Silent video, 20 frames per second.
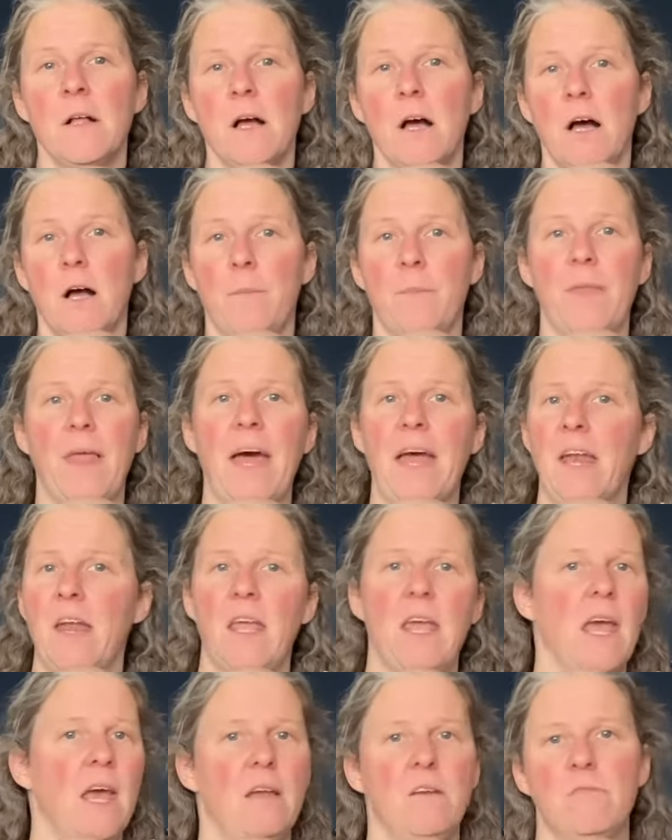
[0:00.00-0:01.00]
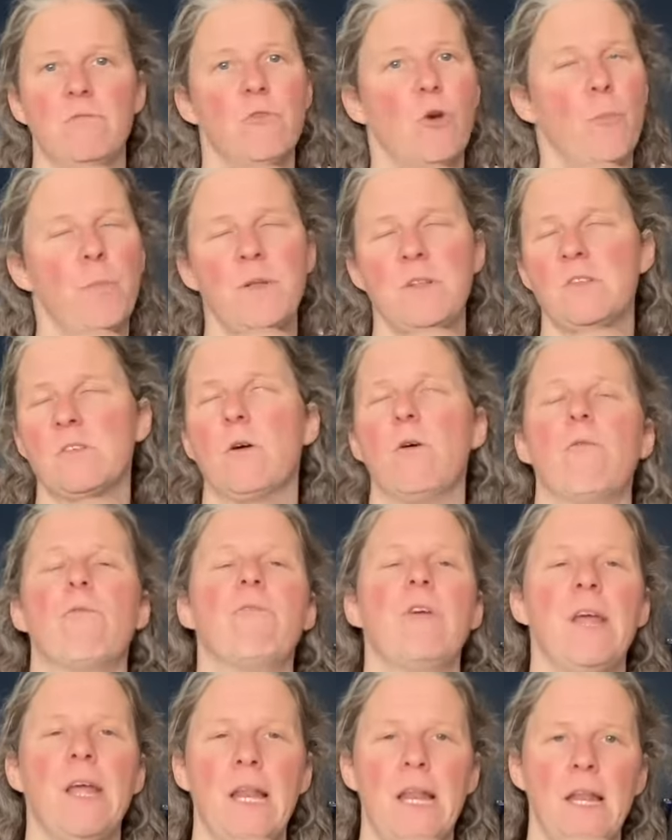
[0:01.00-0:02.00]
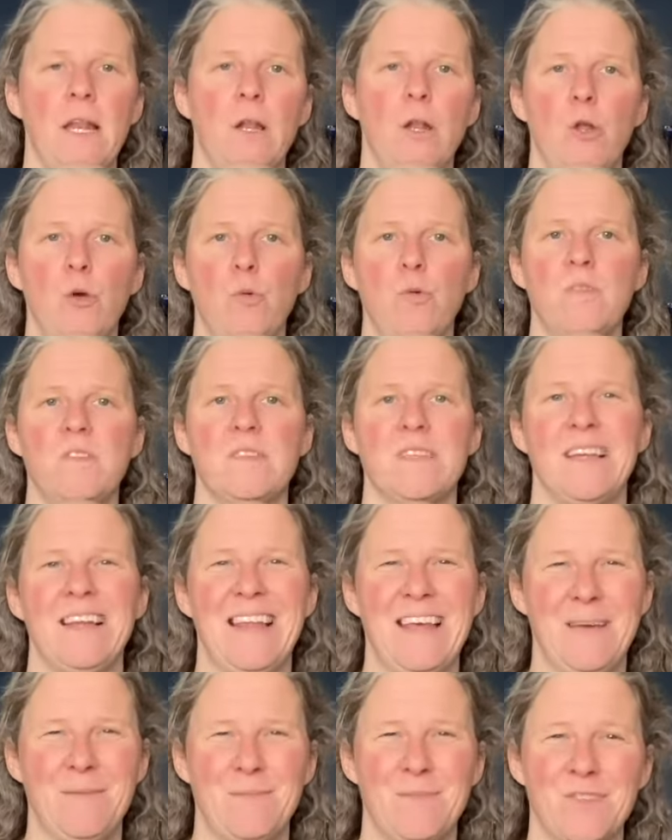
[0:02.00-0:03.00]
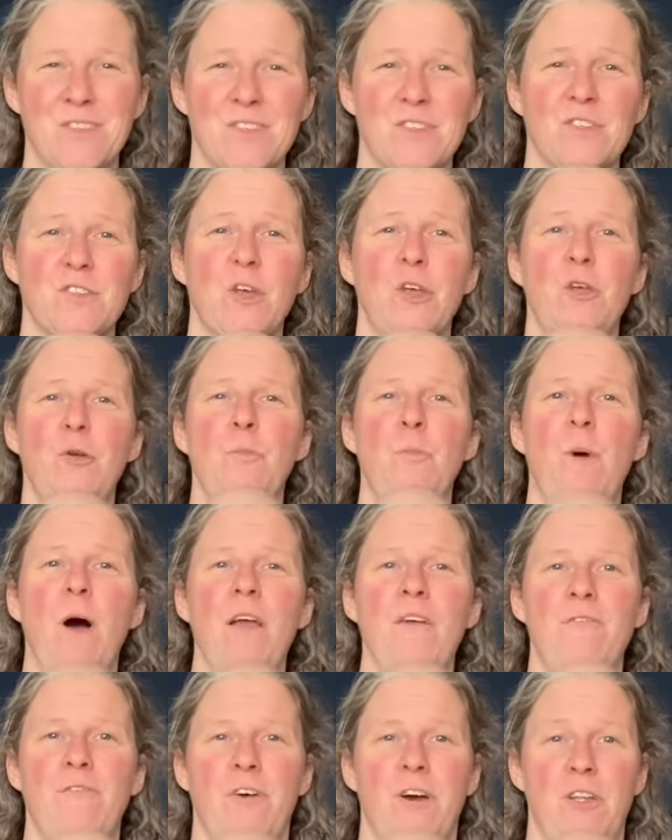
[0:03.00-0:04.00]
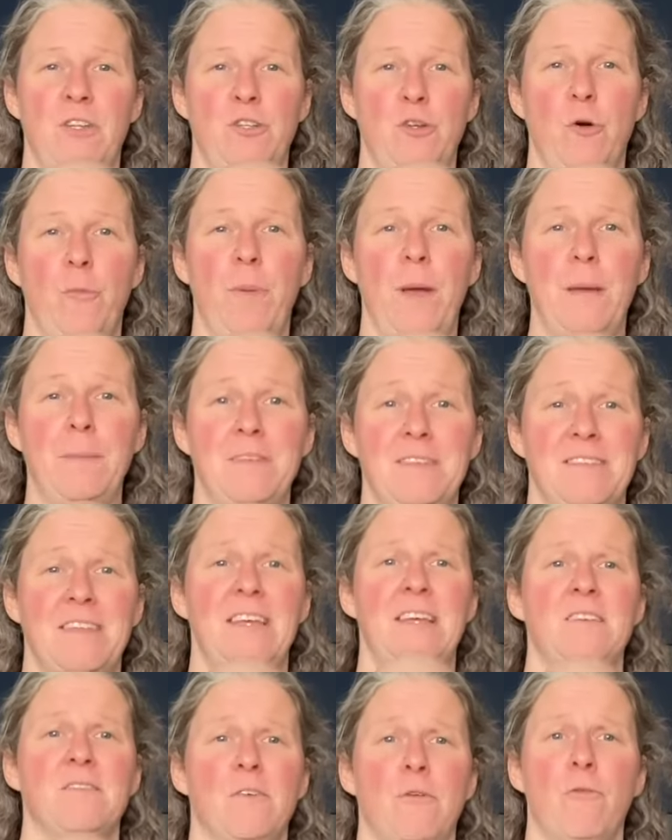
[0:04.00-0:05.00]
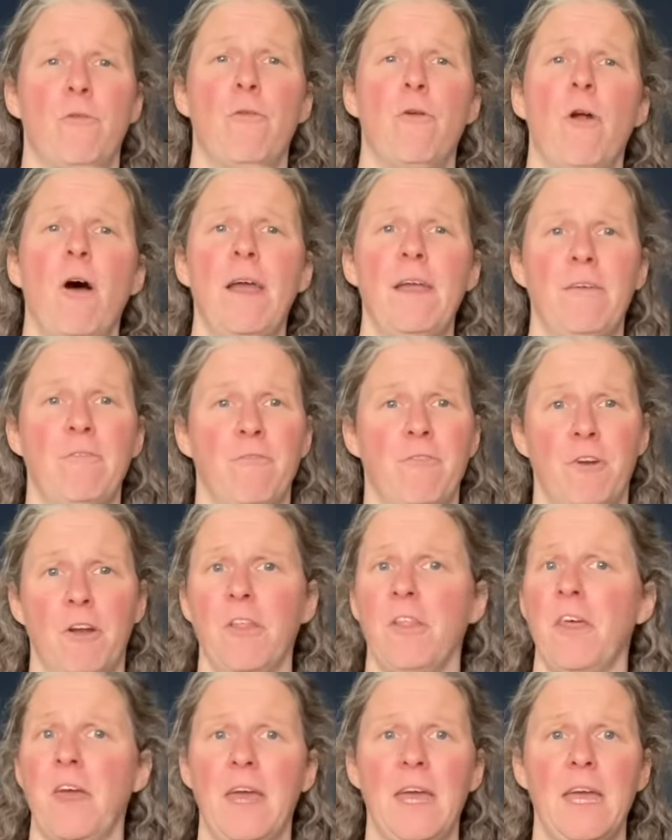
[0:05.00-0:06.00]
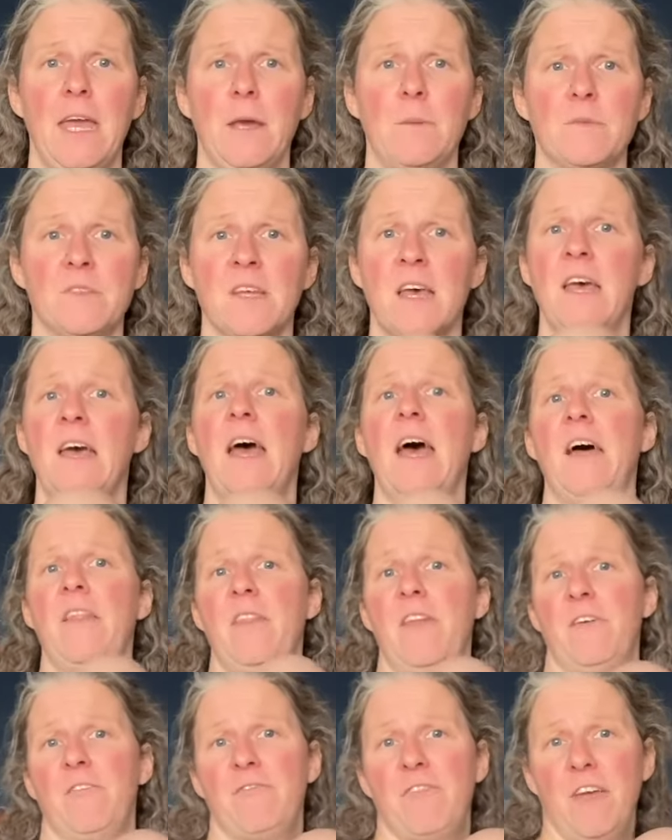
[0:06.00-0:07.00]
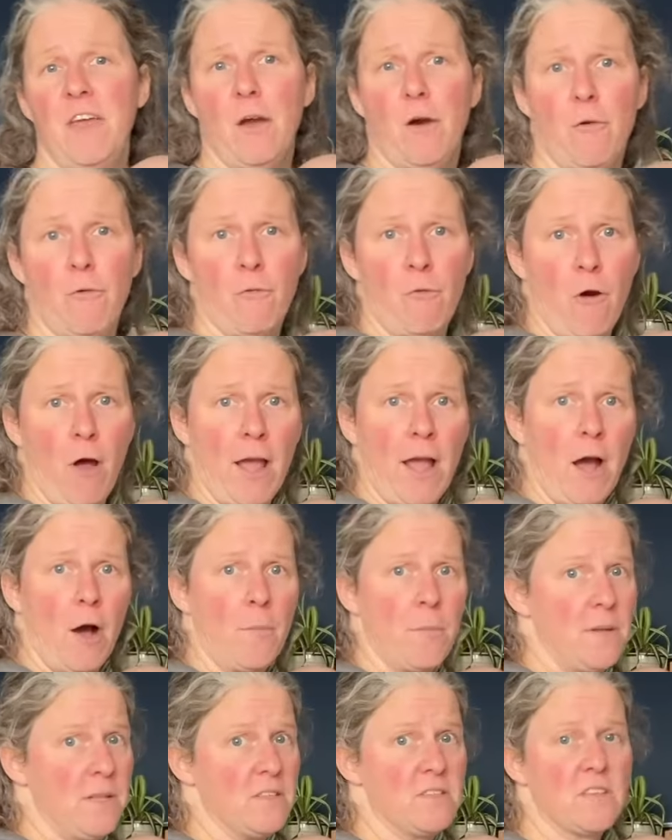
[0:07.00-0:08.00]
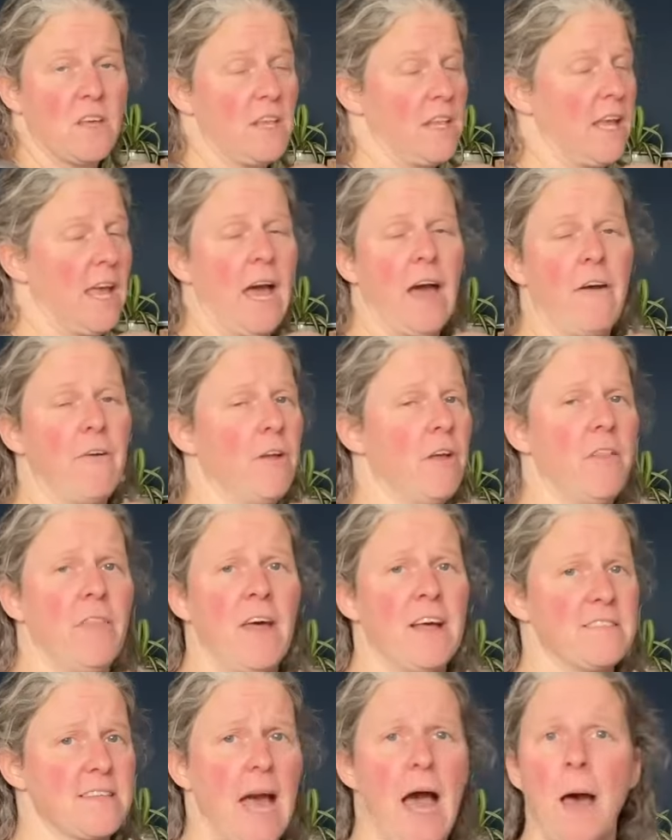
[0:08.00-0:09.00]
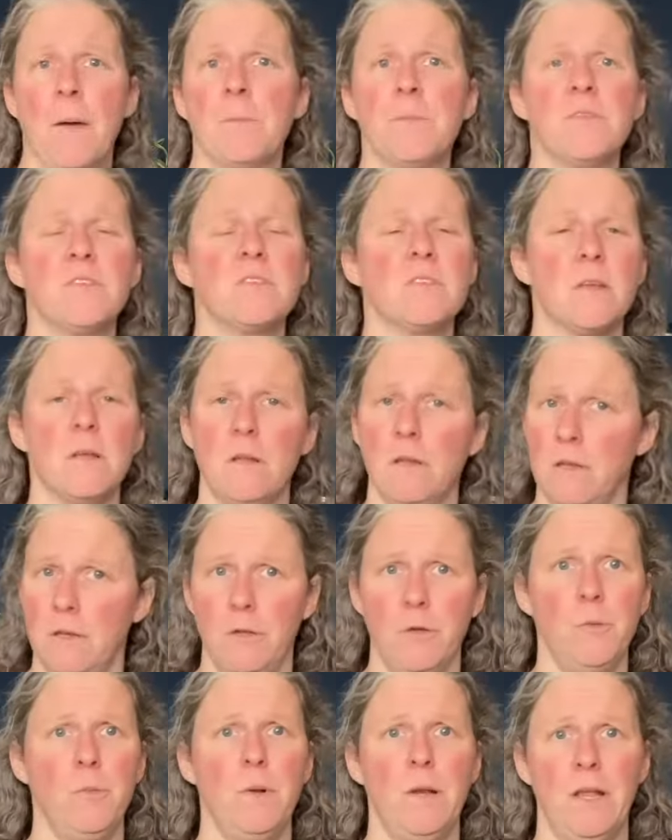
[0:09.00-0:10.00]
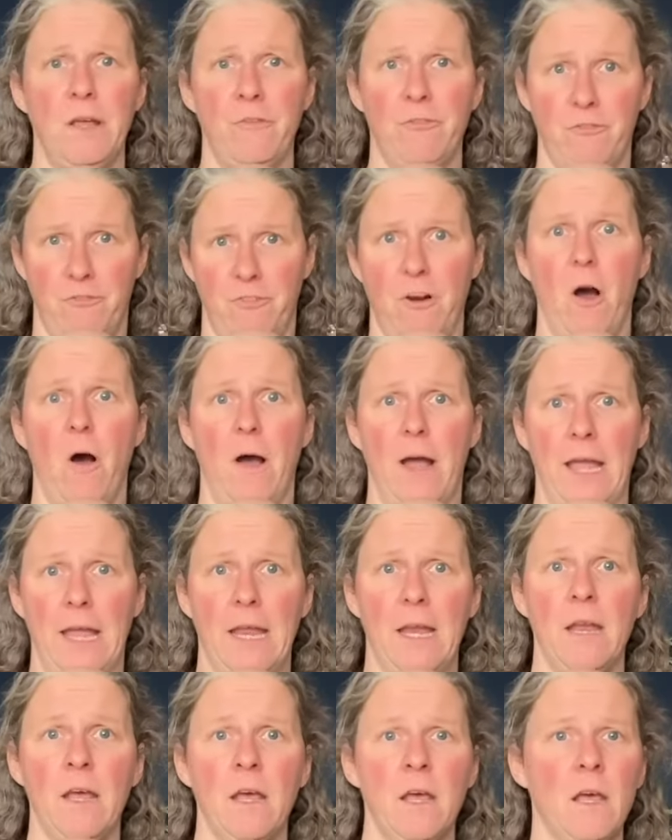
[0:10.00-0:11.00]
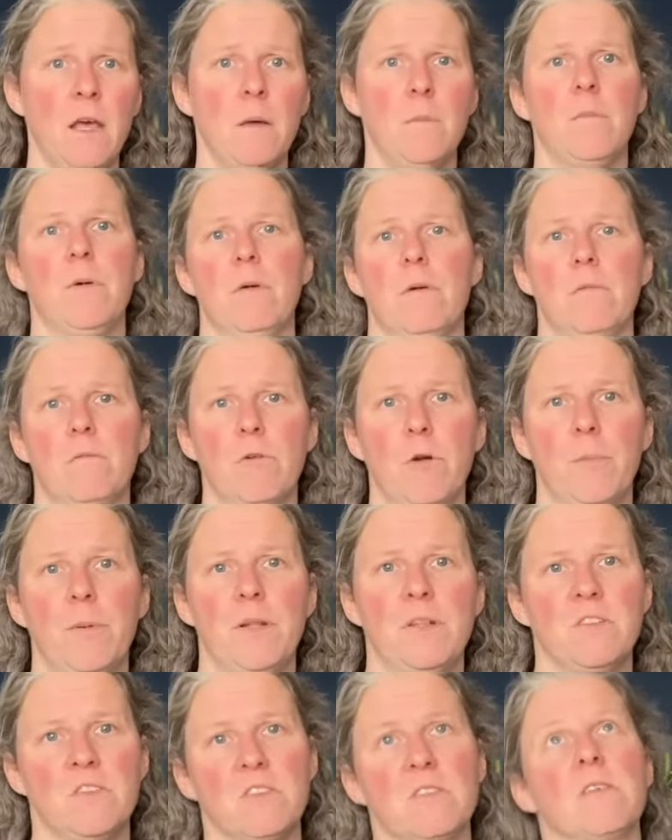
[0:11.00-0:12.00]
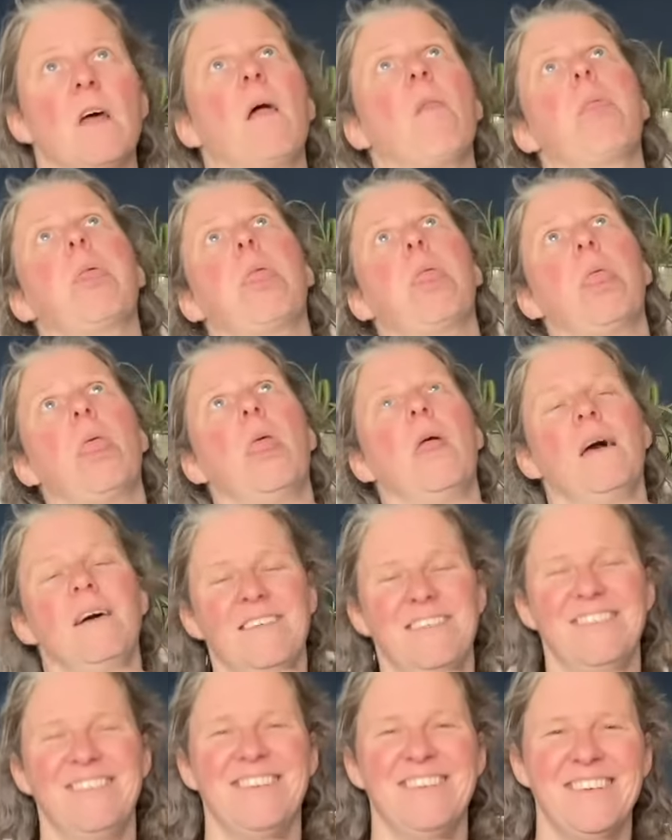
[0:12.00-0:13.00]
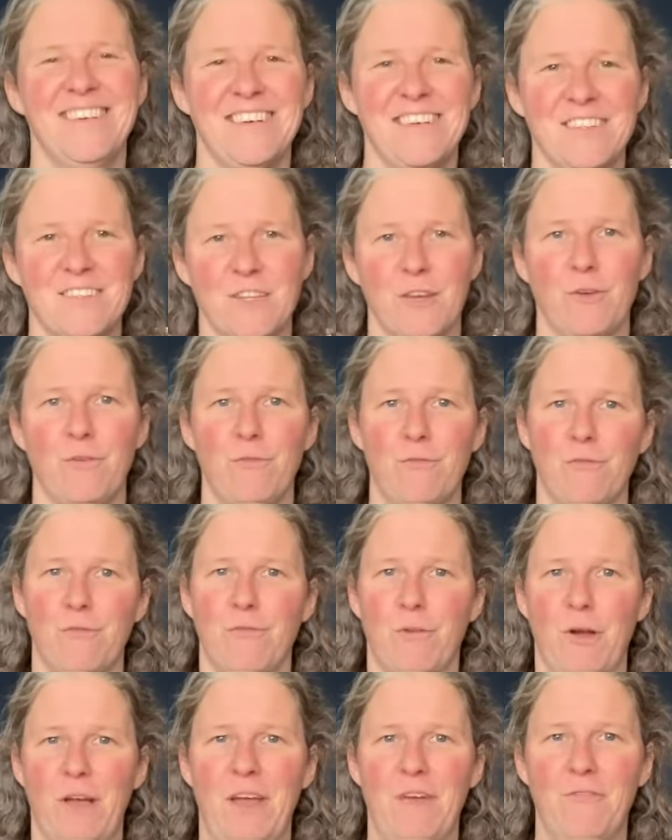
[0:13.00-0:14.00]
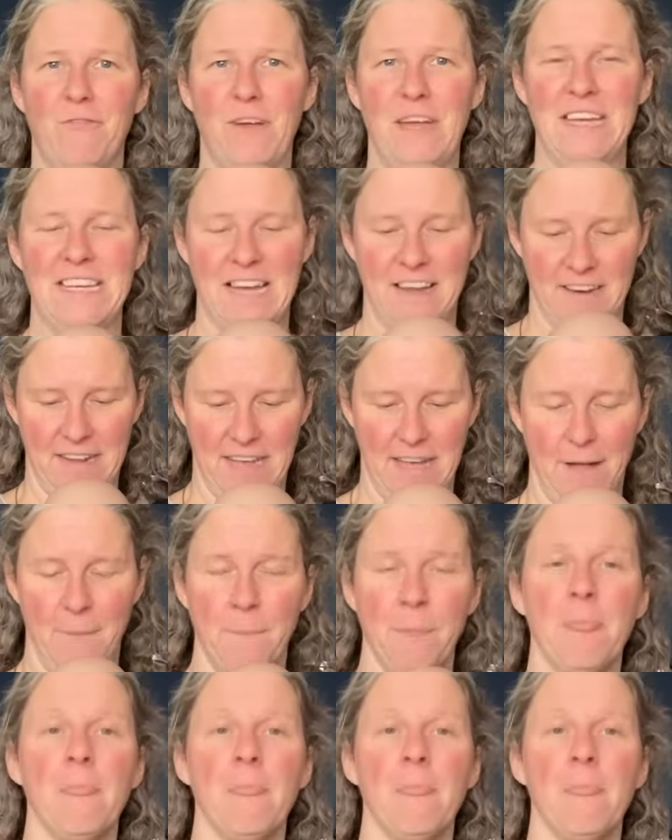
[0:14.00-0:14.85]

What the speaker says: And again, Robin's got really loose limbs, so you might find your baby's knees are right in front of their hips and their feet are right up inside the carrier, and that's absolutely fine. But Robin's just like, so we've got your feet down here.